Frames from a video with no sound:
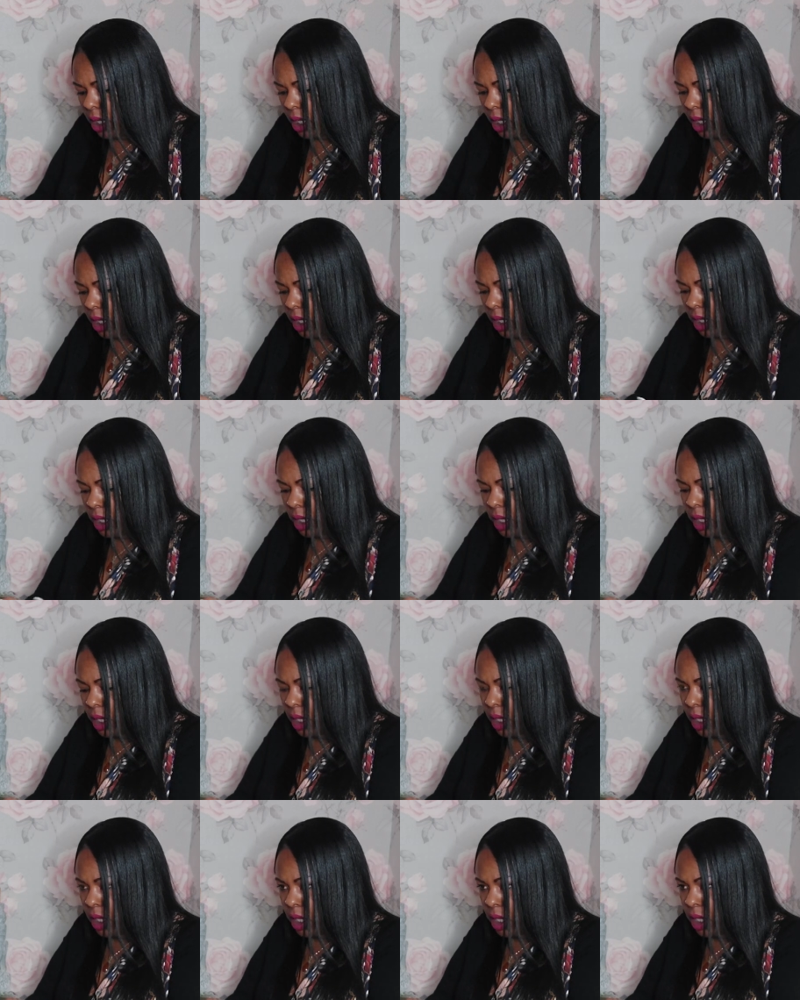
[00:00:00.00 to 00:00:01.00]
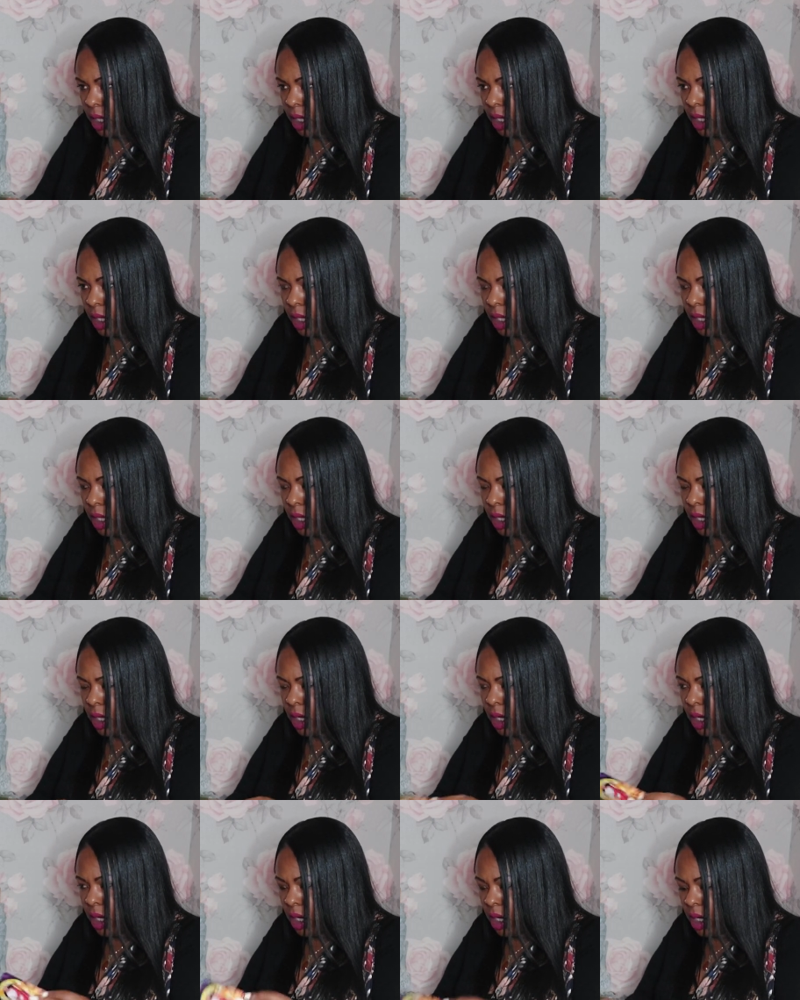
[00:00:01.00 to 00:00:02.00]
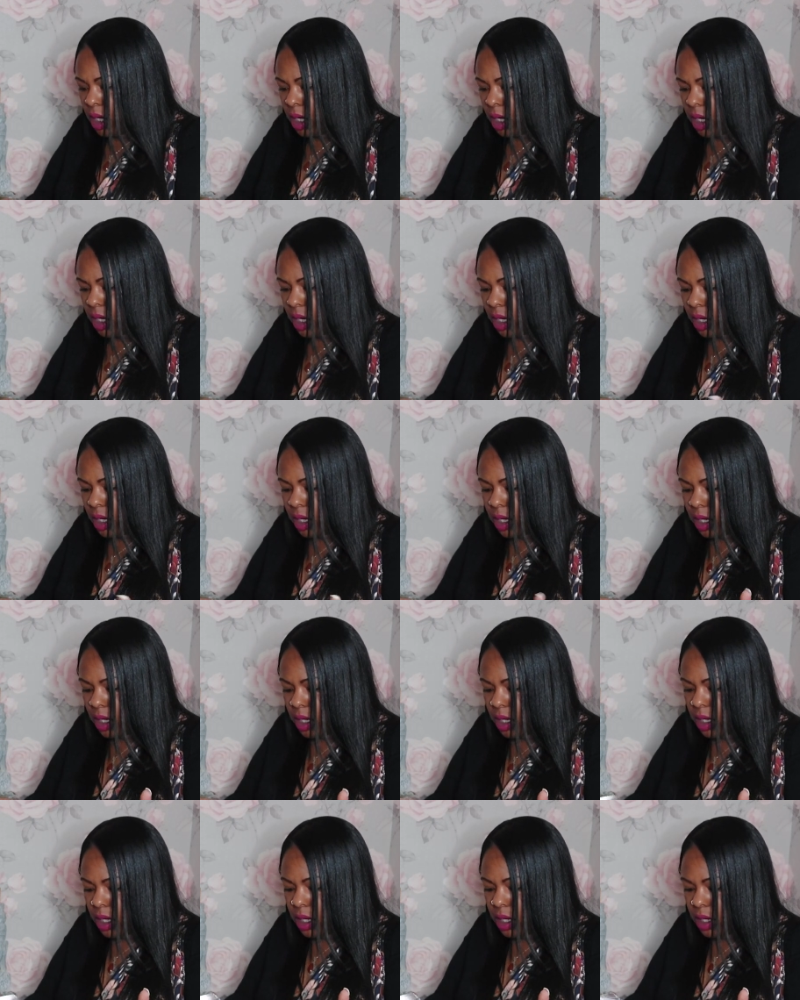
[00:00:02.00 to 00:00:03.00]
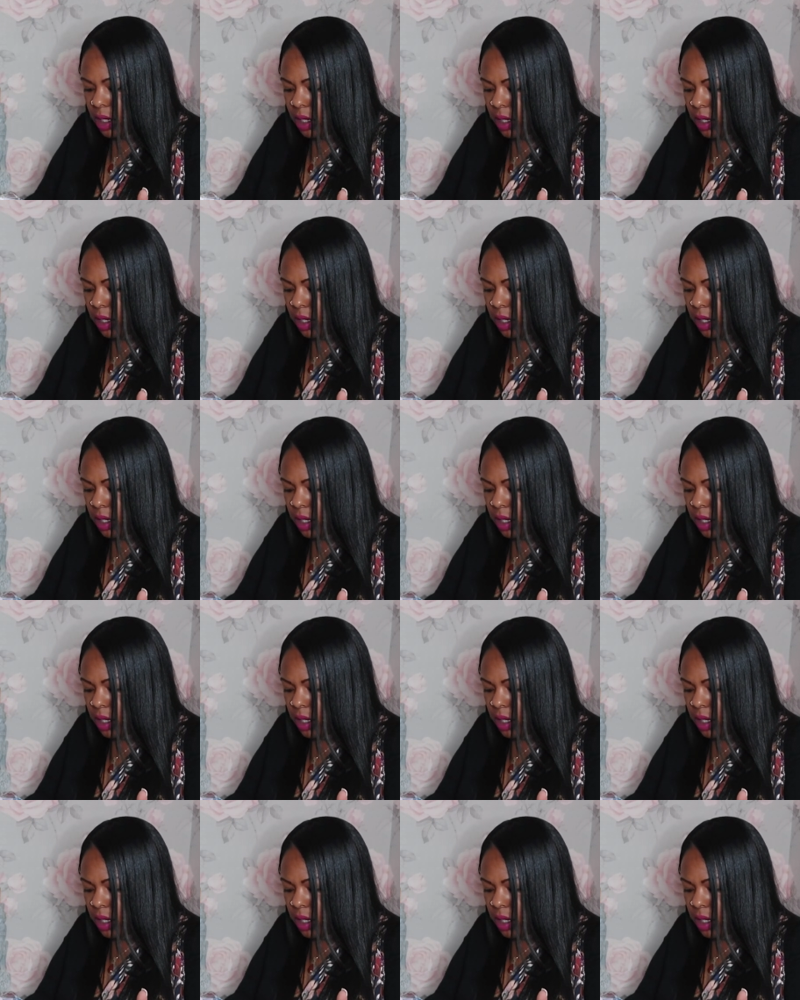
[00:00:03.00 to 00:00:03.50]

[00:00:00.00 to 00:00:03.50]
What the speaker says: (no one is talking)